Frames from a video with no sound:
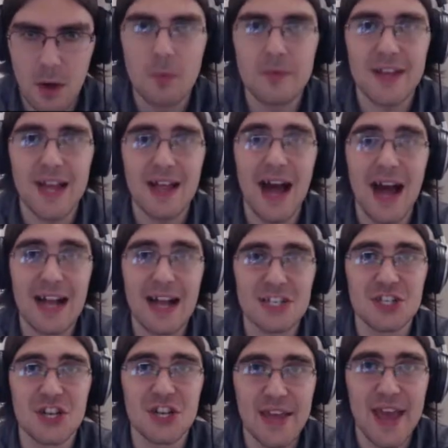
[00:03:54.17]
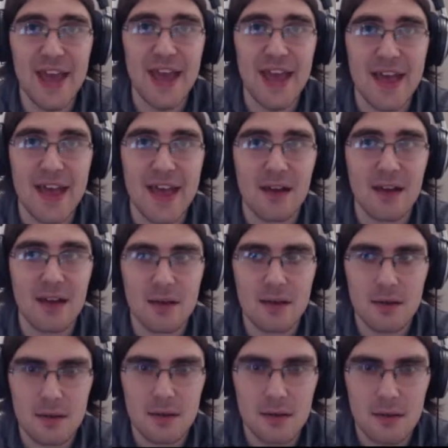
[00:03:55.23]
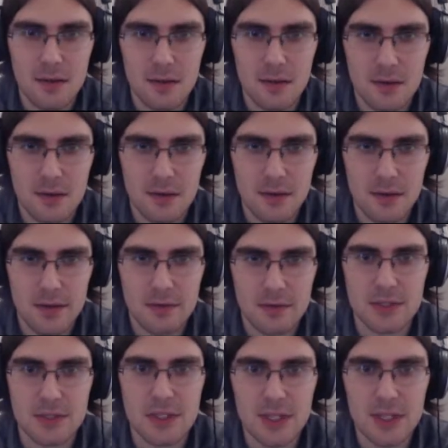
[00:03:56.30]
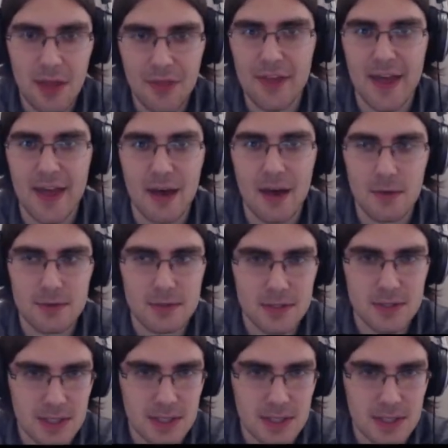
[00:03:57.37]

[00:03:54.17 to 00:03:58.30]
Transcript: Or was that actually it? There was nothing else.